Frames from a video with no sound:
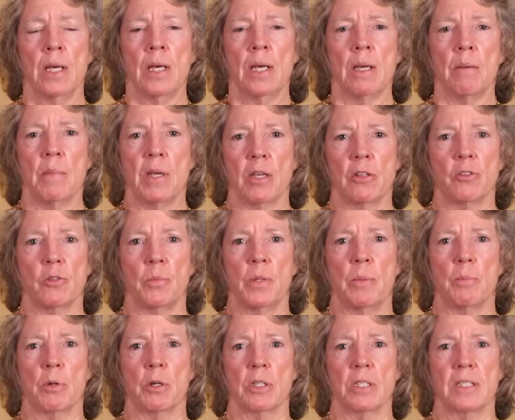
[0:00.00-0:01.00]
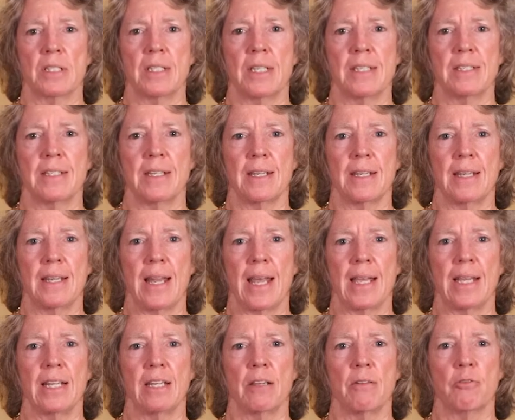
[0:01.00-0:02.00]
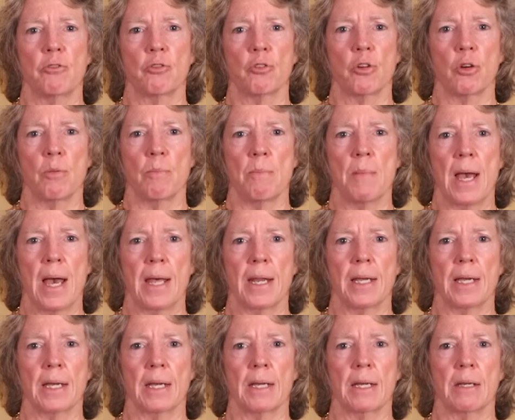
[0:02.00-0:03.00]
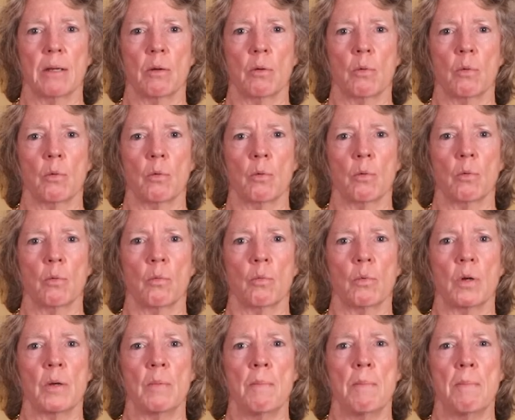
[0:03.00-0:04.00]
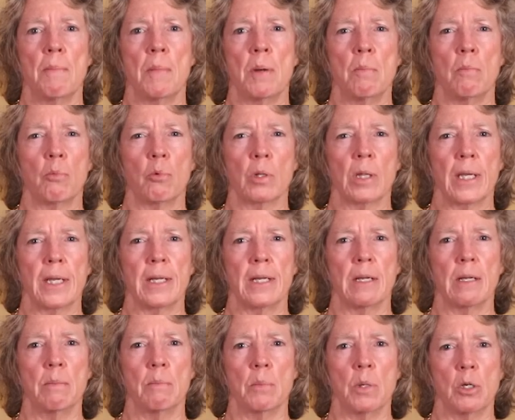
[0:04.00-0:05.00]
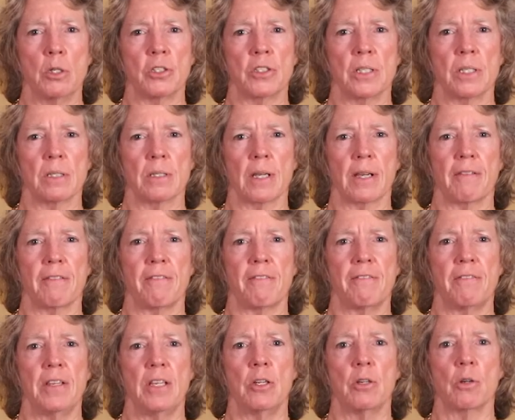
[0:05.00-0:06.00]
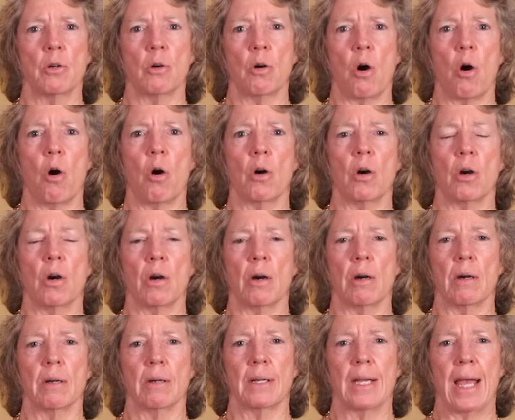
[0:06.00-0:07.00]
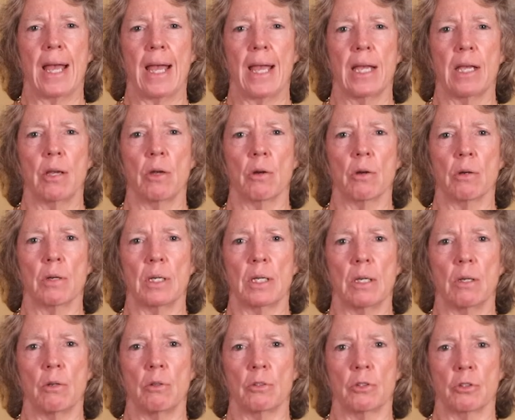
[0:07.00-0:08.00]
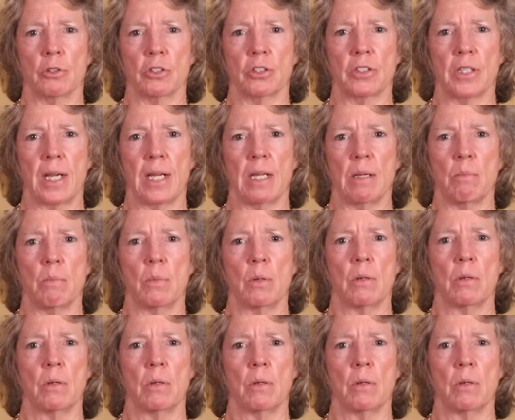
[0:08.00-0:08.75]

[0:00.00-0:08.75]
It may also be persistent negative traumatic related emotions like fear, horror, anger, guilt, or shame.